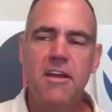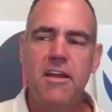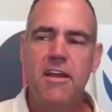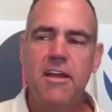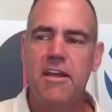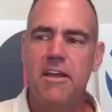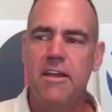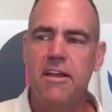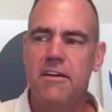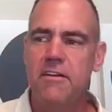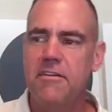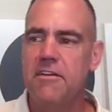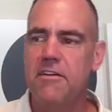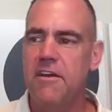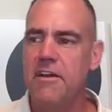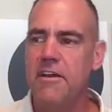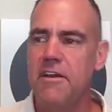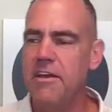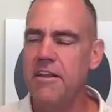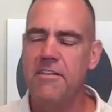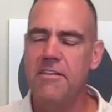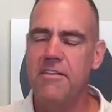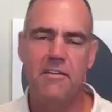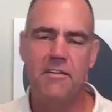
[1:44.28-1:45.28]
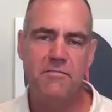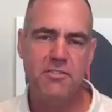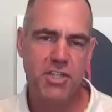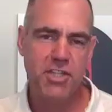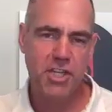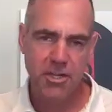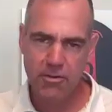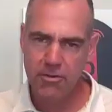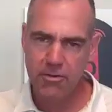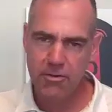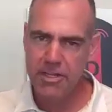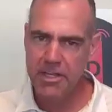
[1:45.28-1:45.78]
and they've
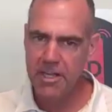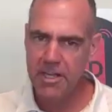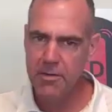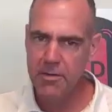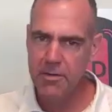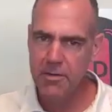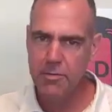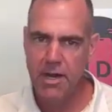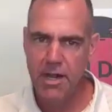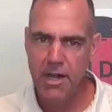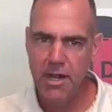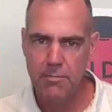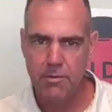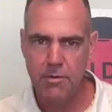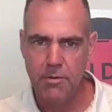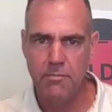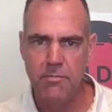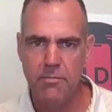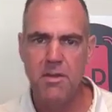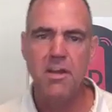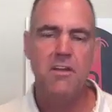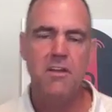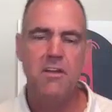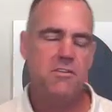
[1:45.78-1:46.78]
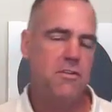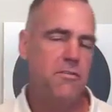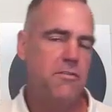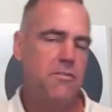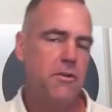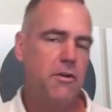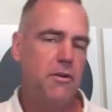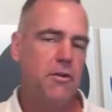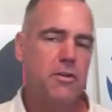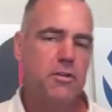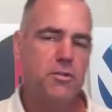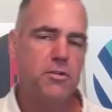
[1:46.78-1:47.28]
generally got a problem. So
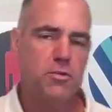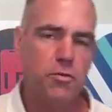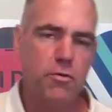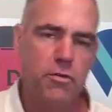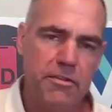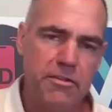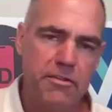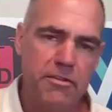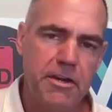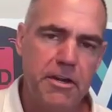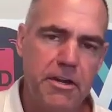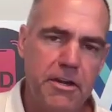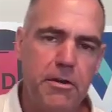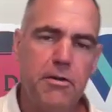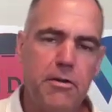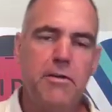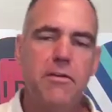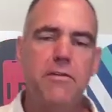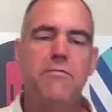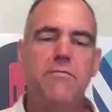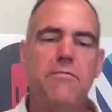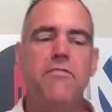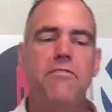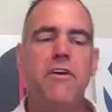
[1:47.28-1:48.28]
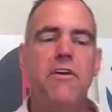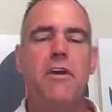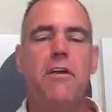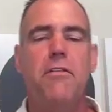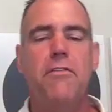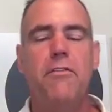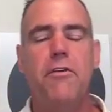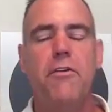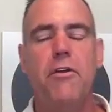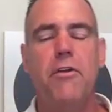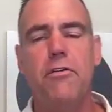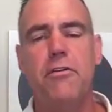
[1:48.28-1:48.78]
they're controlling the narrative.
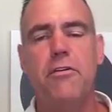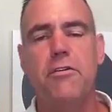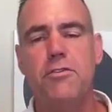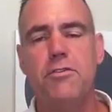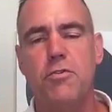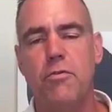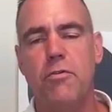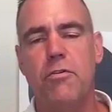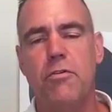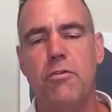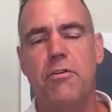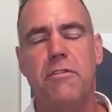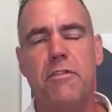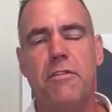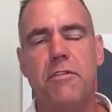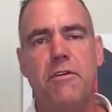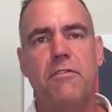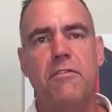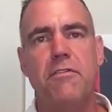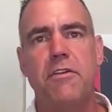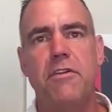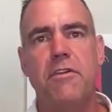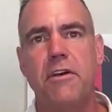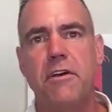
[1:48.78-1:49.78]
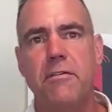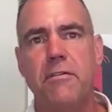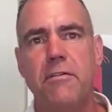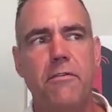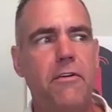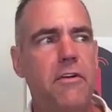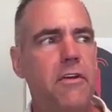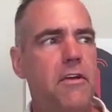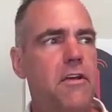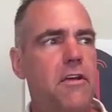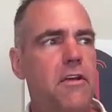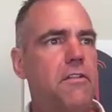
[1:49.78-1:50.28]
They're controlling the